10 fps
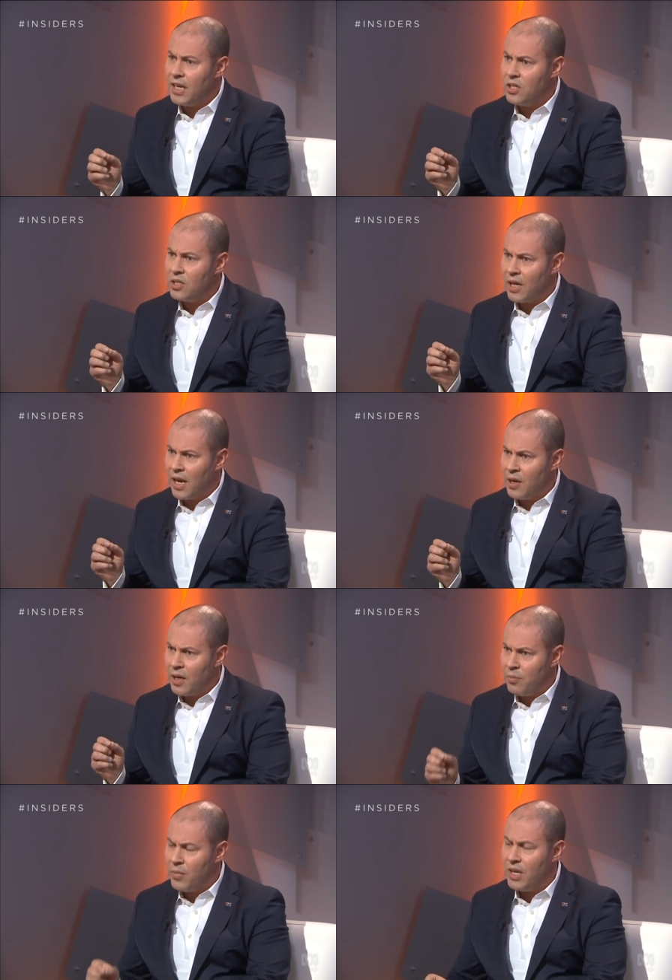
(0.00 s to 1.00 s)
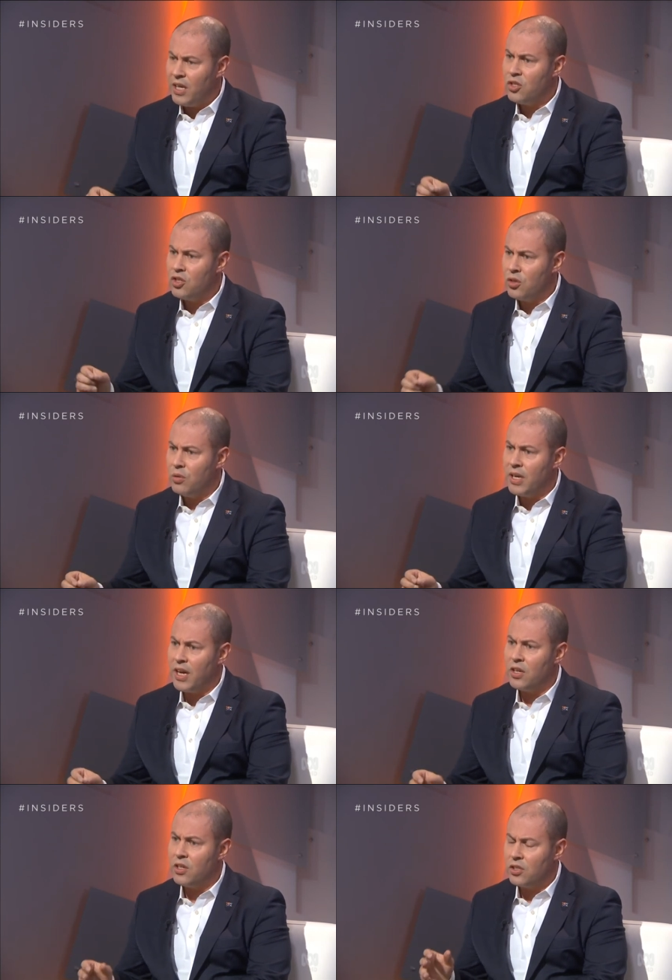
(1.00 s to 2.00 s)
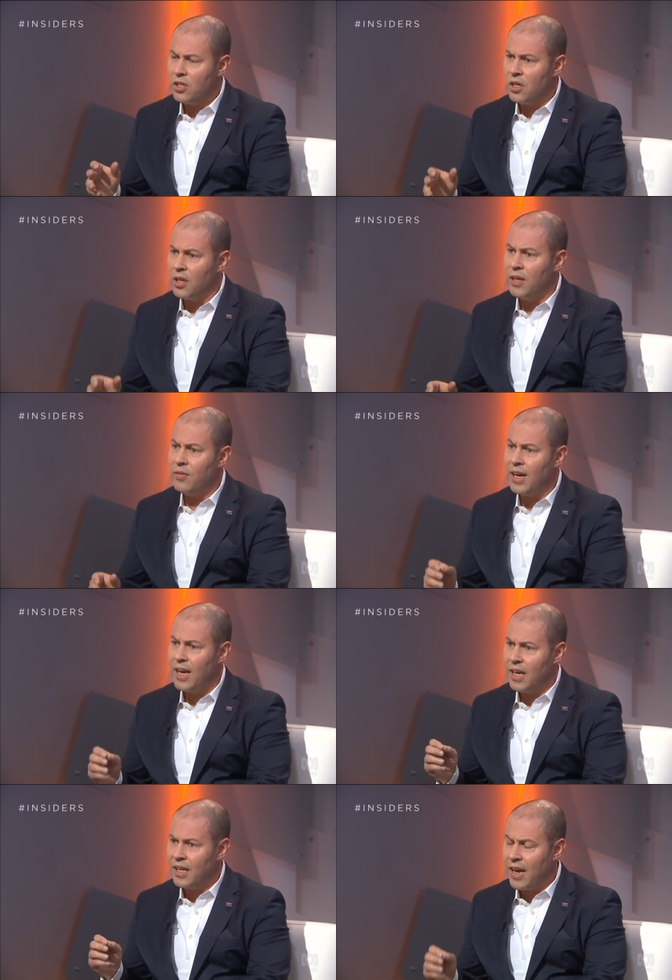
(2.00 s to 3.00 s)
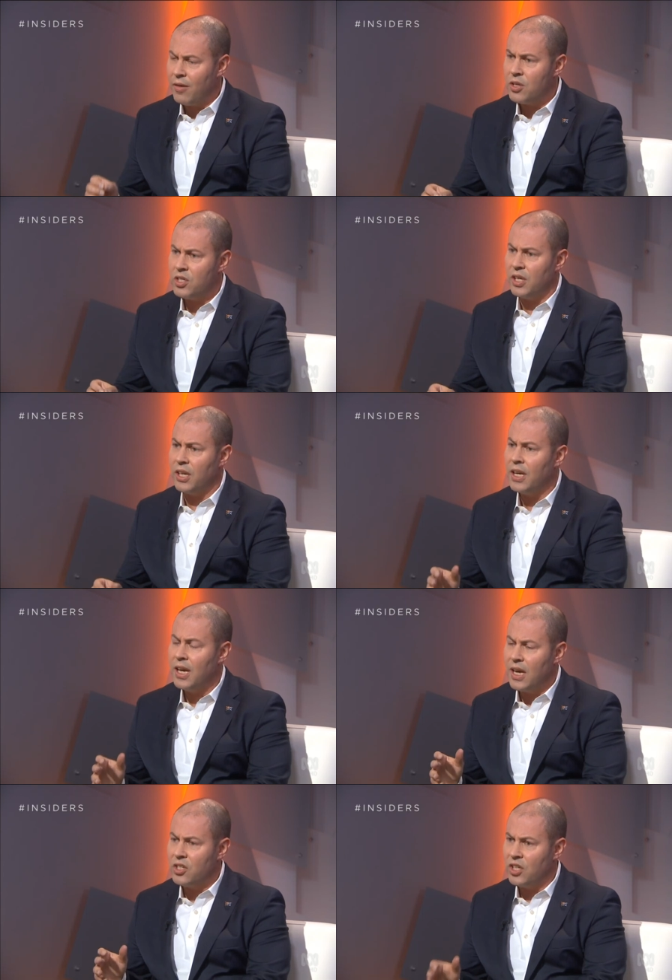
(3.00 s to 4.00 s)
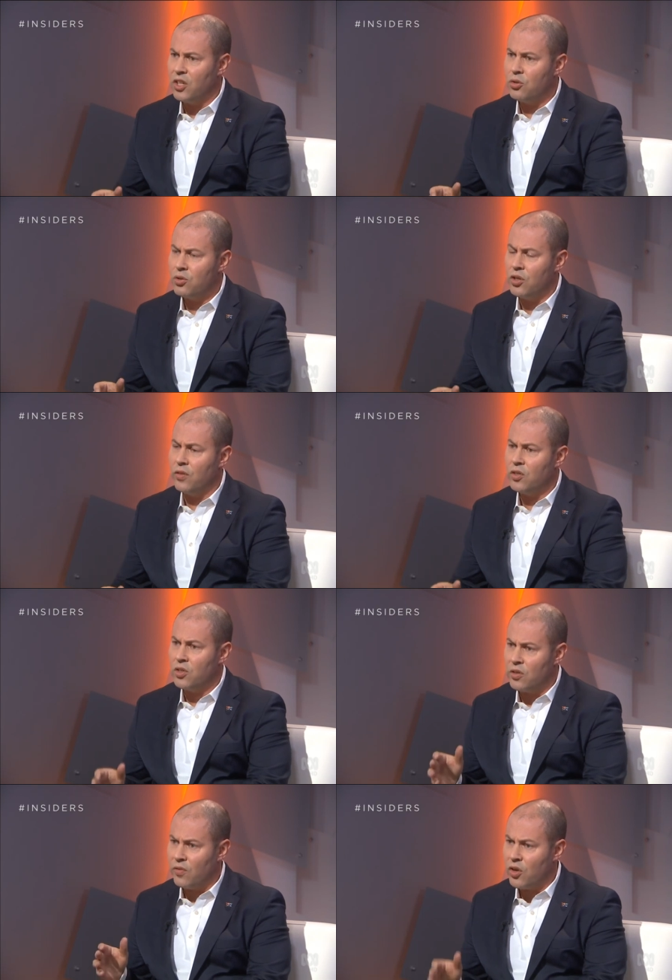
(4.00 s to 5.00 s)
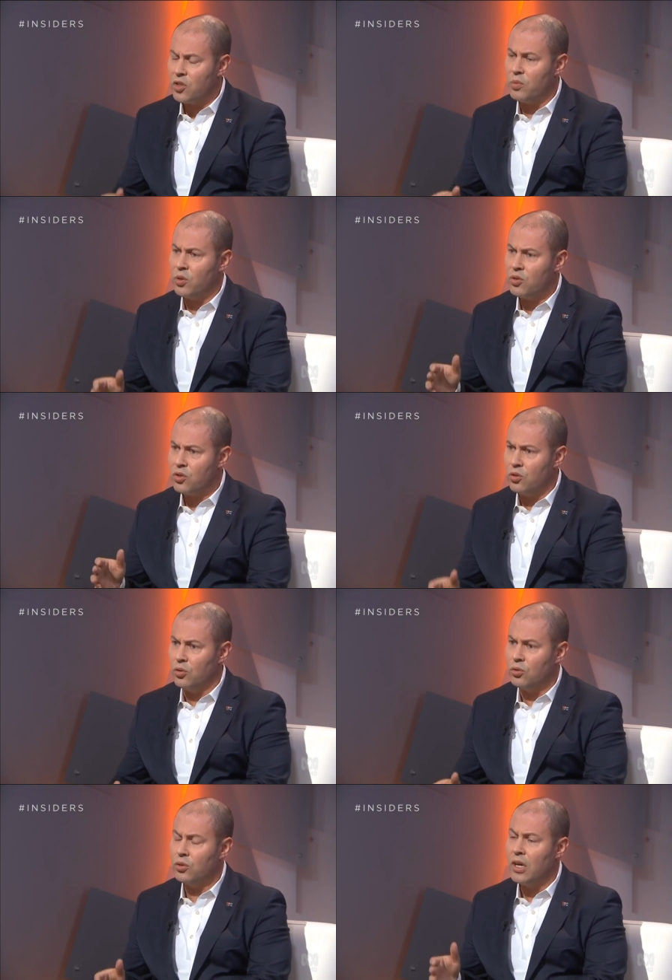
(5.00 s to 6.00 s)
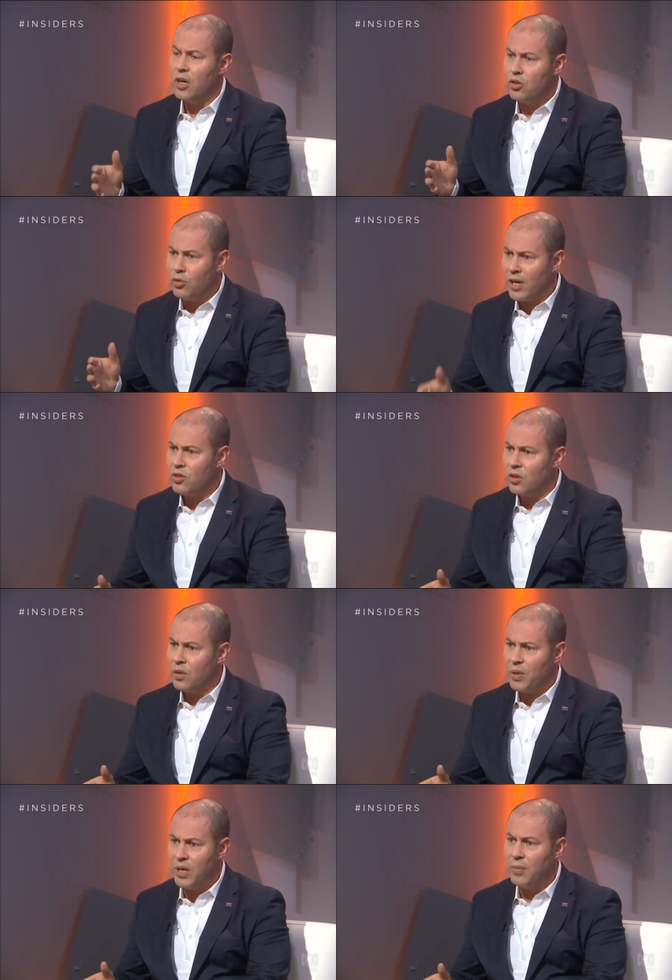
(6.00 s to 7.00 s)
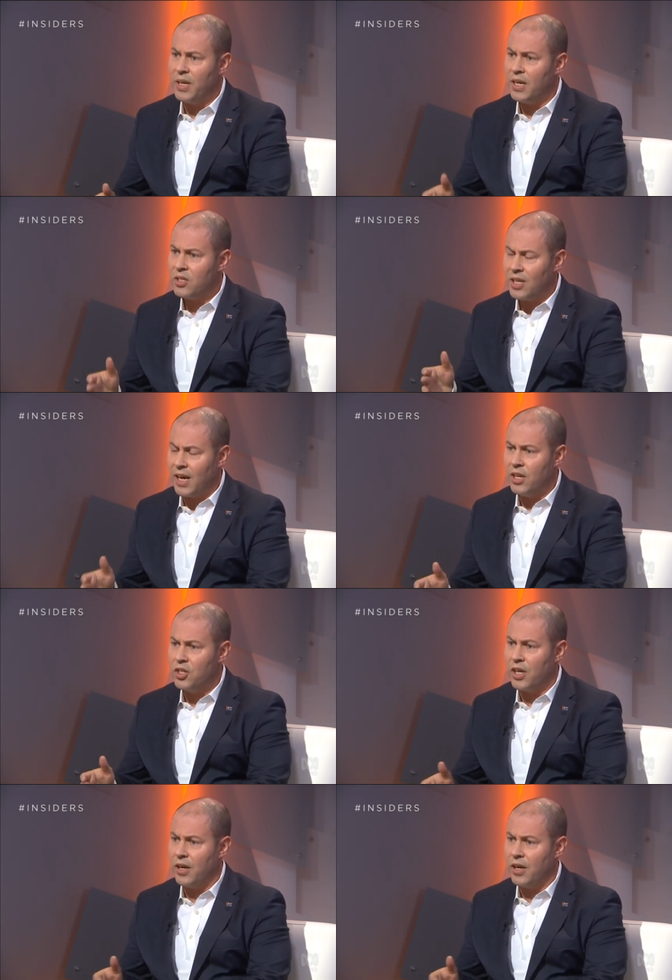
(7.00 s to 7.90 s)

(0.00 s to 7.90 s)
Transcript: is a means to an end to deliver and guarantee essential services of hospitals, schools, drugs on the PBS, aged